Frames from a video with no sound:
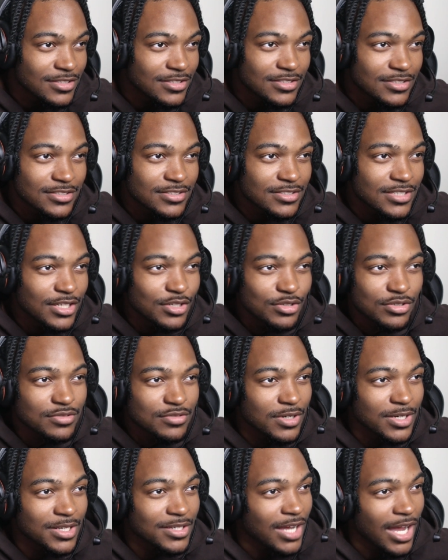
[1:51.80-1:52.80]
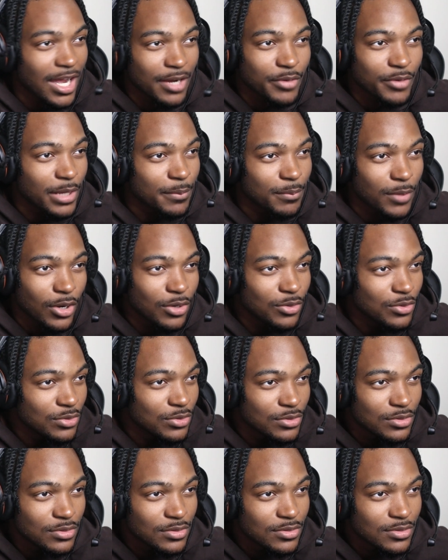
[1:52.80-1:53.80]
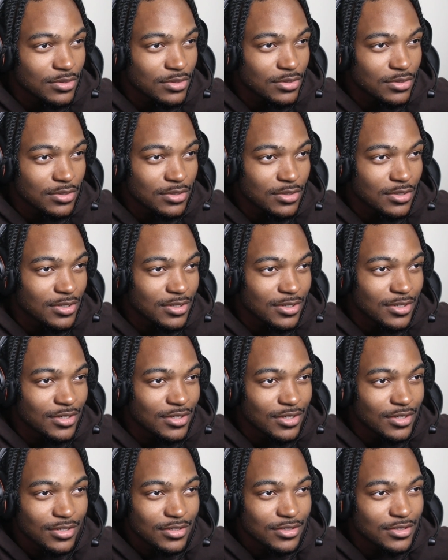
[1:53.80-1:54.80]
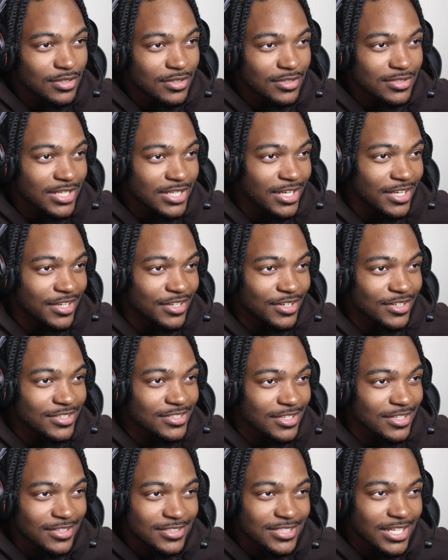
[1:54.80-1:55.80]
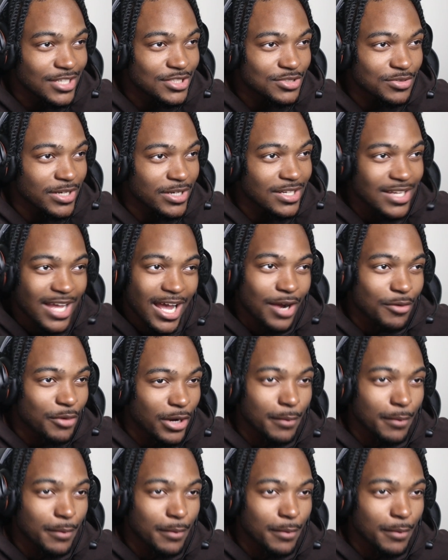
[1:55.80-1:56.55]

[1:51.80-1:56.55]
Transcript: Say you swear to God, Rainbow. Say you swear to God,